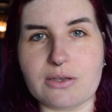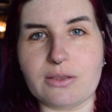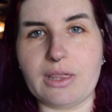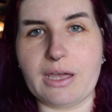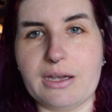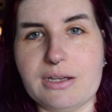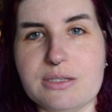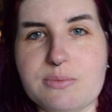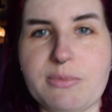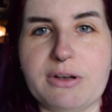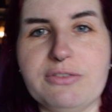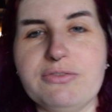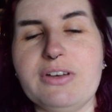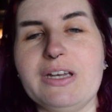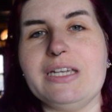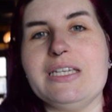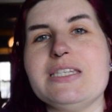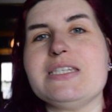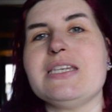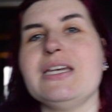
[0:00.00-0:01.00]
So that is my
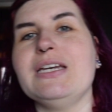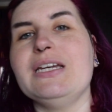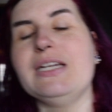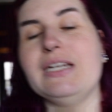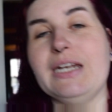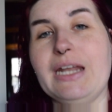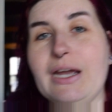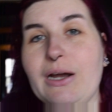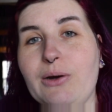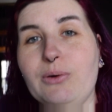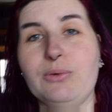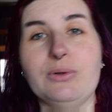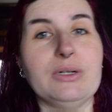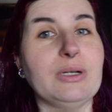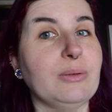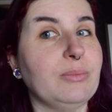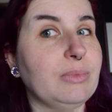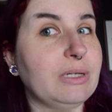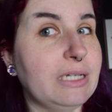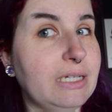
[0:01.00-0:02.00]
face now
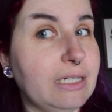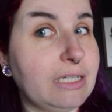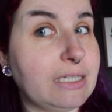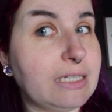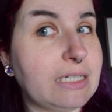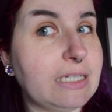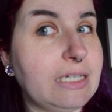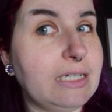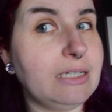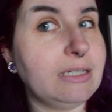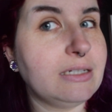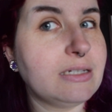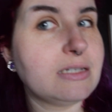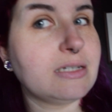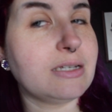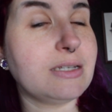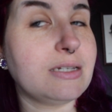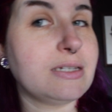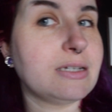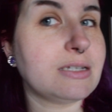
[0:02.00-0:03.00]
completely cleaned.
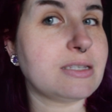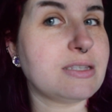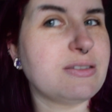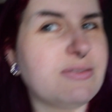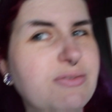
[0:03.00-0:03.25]
It does